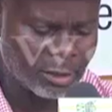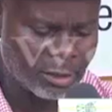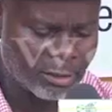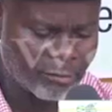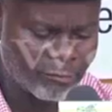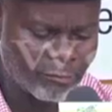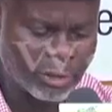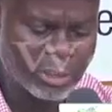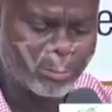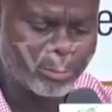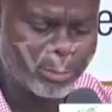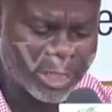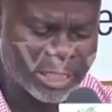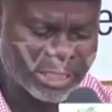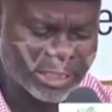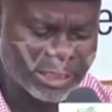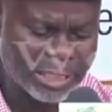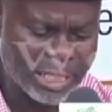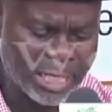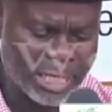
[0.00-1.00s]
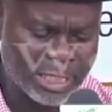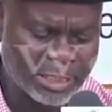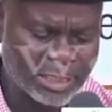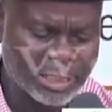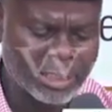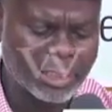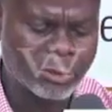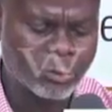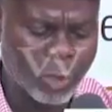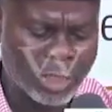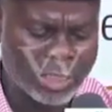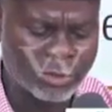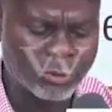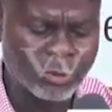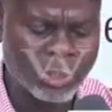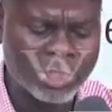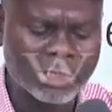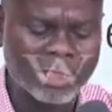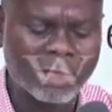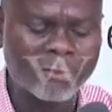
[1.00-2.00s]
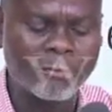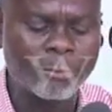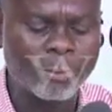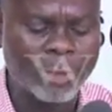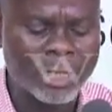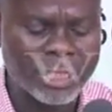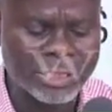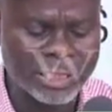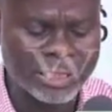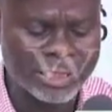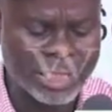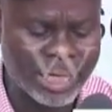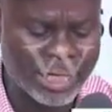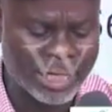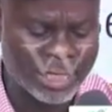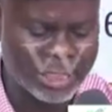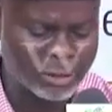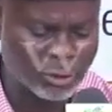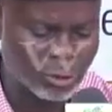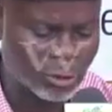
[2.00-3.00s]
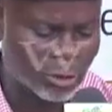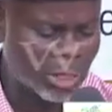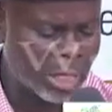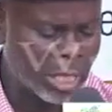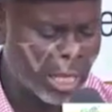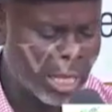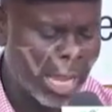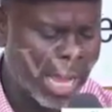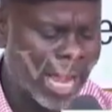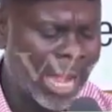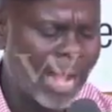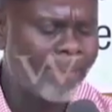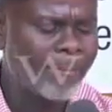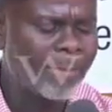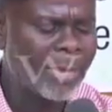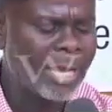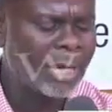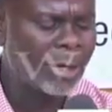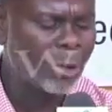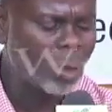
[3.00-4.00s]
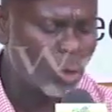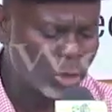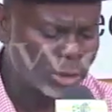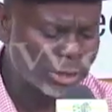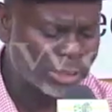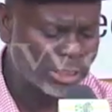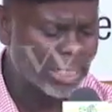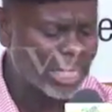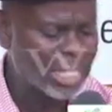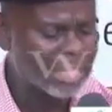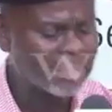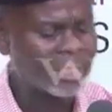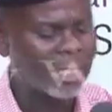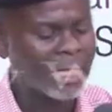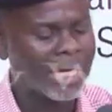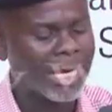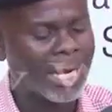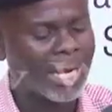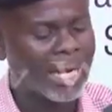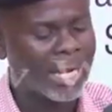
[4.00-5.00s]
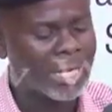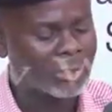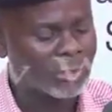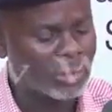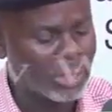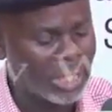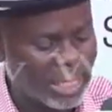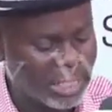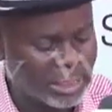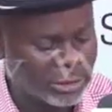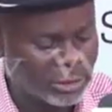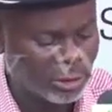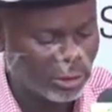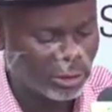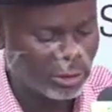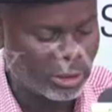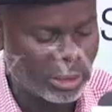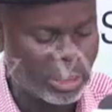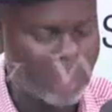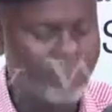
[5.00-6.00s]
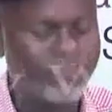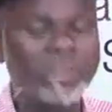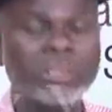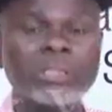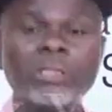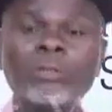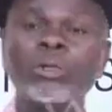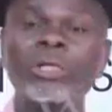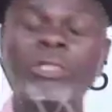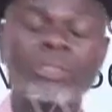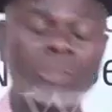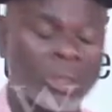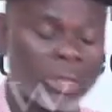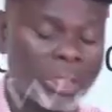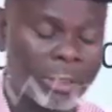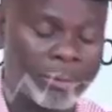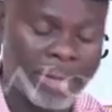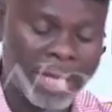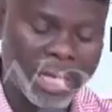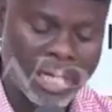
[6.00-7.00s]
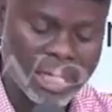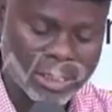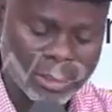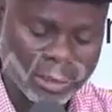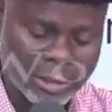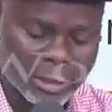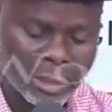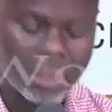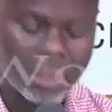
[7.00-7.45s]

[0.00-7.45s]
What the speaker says: for the president in the 2027 presidential election and may lose the next area council election if the situation remains